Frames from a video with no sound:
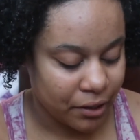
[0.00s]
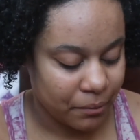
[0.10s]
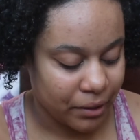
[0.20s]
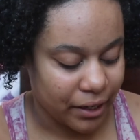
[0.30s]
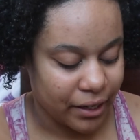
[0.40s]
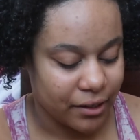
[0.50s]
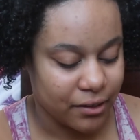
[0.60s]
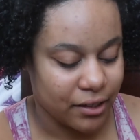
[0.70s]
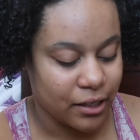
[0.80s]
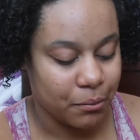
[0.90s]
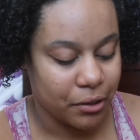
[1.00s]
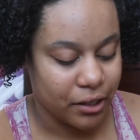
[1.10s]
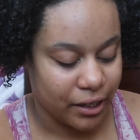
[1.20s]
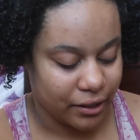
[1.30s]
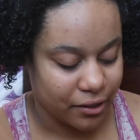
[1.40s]
it on my end and I put
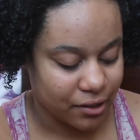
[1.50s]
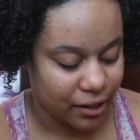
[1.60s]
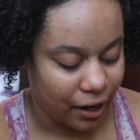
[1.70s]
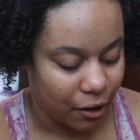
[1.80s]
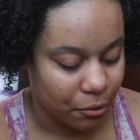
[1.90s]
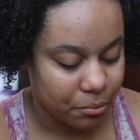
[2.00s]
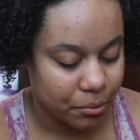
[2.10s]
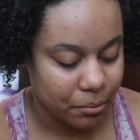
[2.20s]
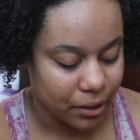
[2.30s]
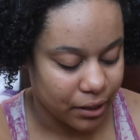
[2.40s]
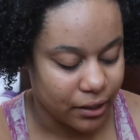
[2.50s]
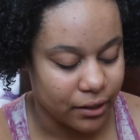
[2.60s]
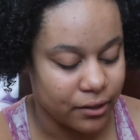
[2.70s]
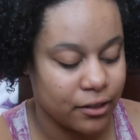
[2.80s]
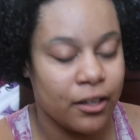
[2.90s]
it at the scalp
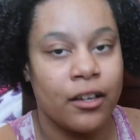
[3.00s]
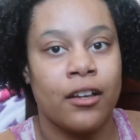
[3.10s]
because